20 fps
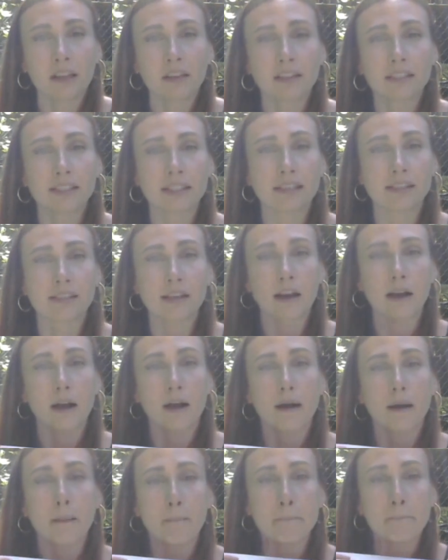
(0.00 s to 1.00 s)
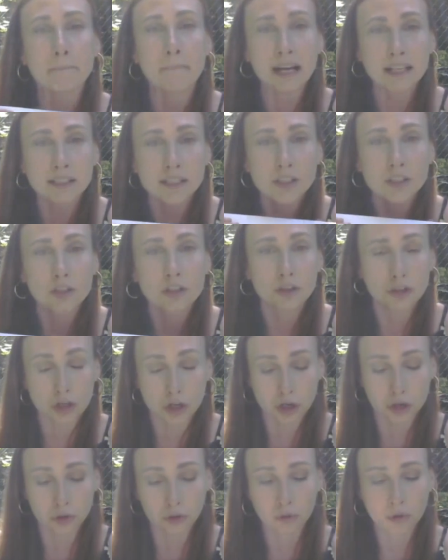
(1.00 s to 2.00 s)
This is a must
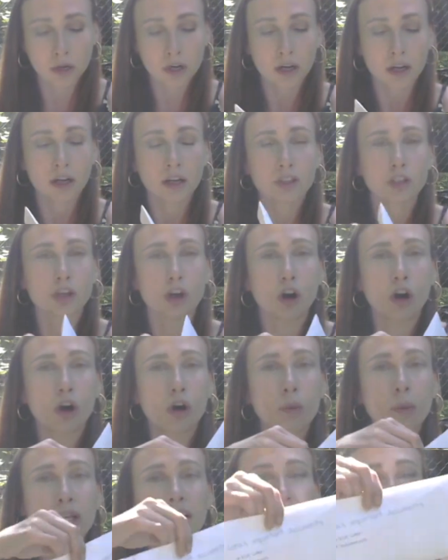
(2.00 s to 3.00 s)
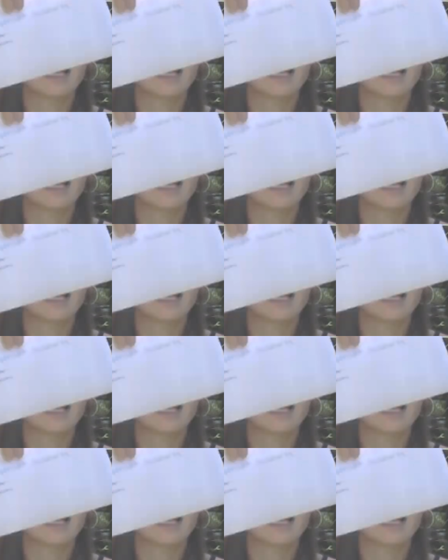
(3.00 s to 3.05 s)
do to always